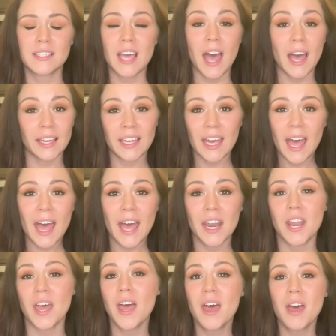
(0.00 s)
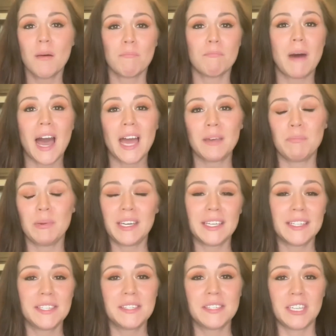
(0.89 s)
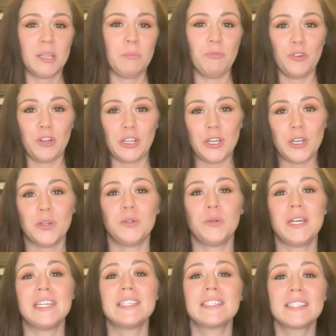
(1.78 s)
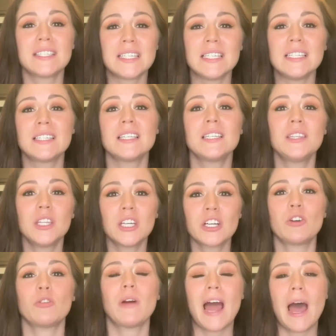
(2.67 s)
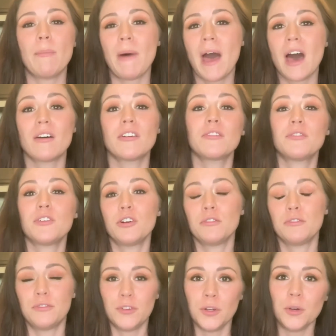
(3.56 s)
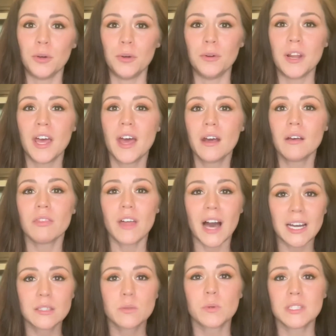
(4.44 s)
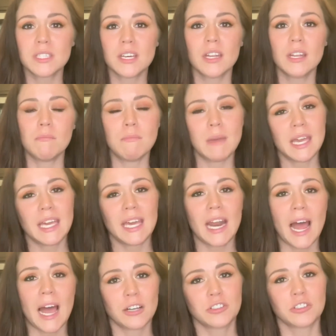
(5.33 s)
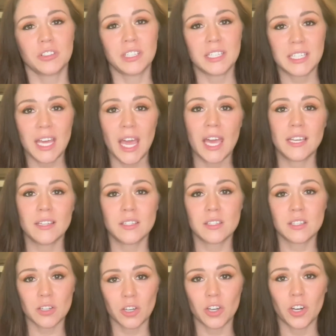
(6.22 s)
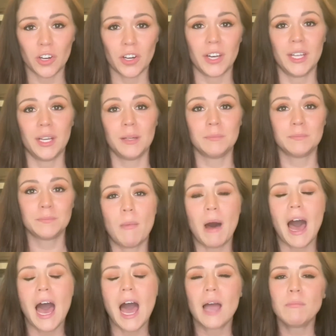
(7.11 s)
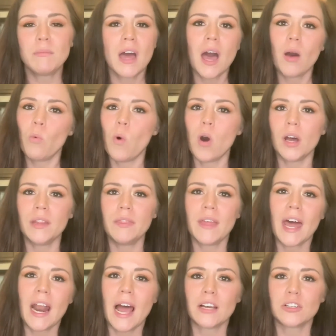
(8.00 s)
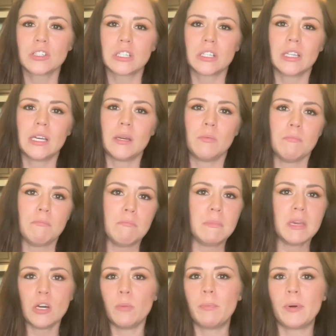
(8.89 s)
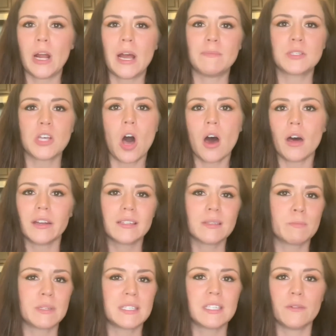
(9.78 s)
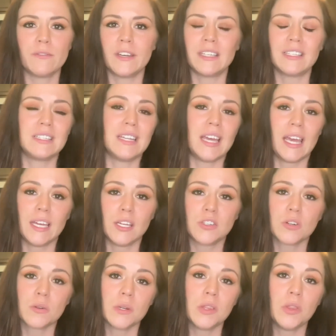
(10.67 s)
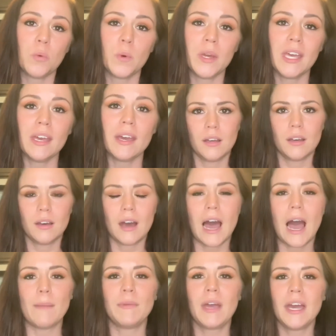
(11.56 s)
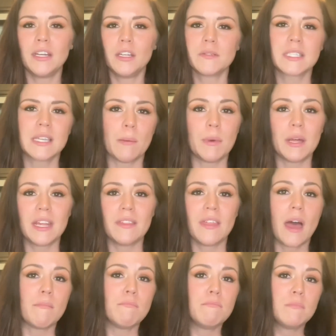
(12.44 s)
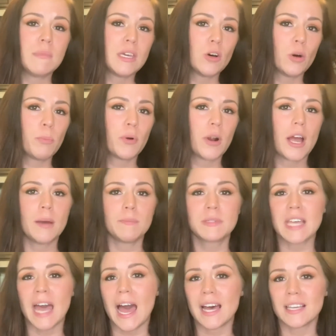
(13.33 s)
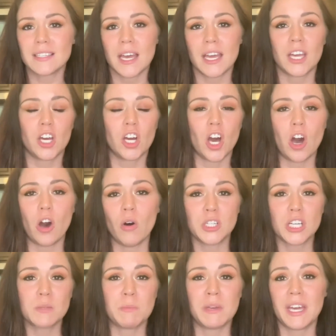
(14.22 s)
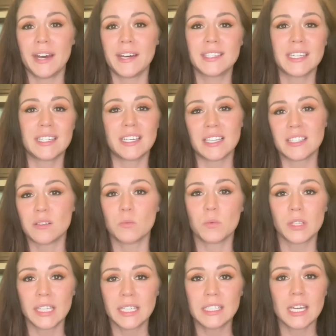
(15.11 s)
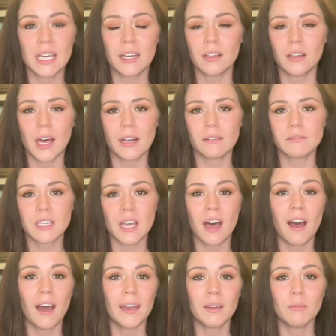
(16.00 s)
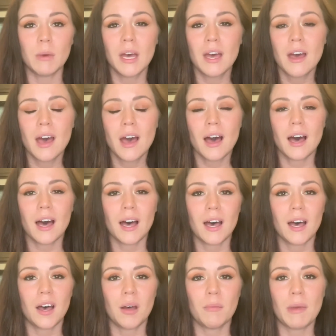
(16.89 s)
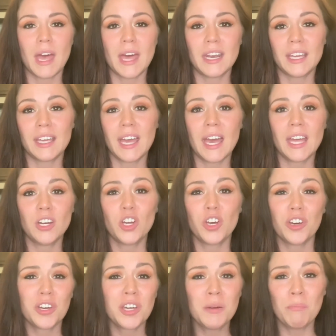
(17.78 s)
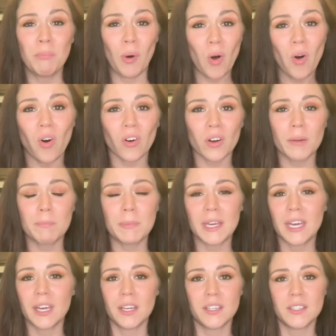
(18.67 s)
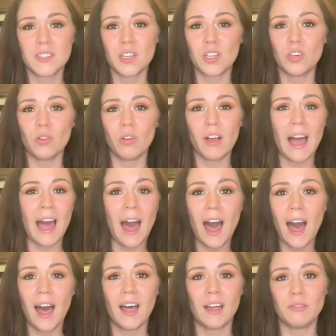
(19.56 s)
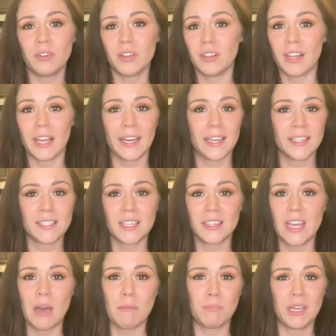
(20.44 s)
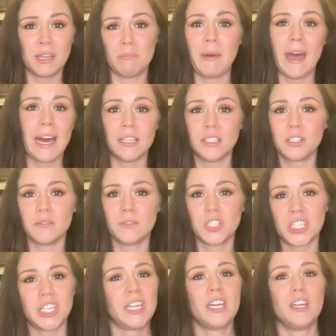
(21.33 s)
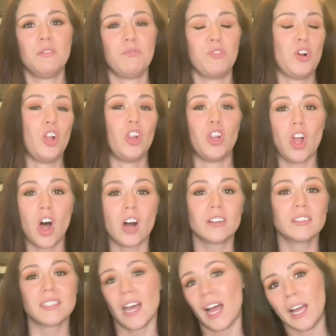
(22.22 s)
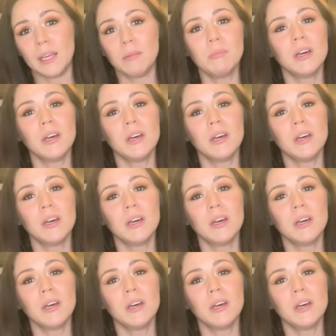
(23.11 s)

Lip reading: Again, my biggest tip for you is season the crap out of your food. That's what's gonna make it actually taste good. I'm not one that actually meal preps on a specific day during the week. I'm kind of somebody that meal preps as I go, just because it doesn't really take a lot of time. And again, cook in bulk, because you'll have, like I said, that big batch of chicken for a long time.